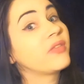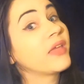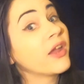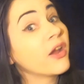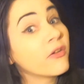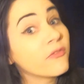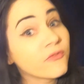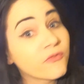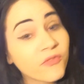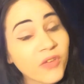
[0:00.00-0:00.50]
They
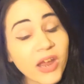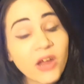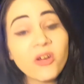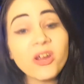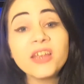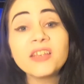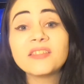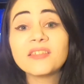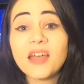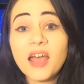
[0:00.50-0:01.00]
are
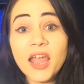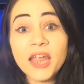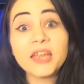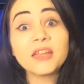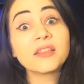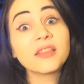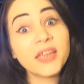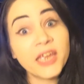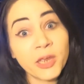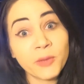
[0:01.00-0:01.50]
very
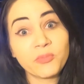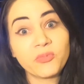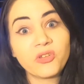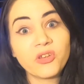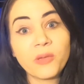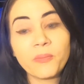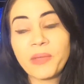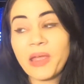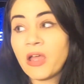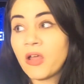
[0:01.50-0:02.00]
tight-lipped
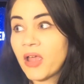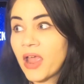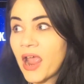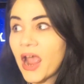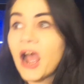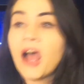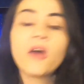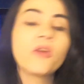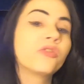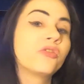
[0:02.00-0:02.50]
about
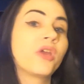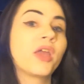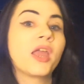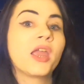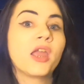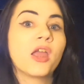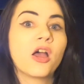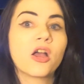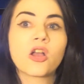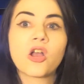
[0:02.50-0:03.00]
how
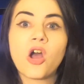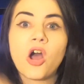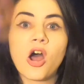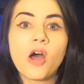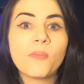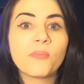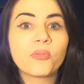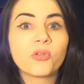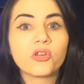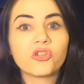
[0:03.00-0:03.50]
they
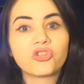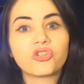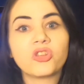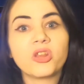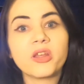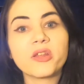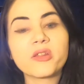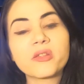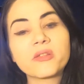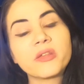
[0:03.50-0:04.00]
accomplish
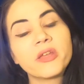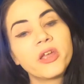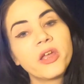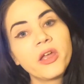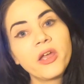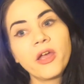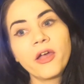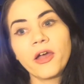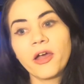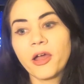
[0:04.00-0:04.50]
this
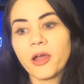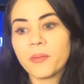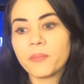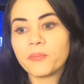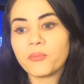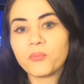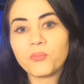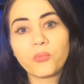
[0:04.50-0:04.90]
uh,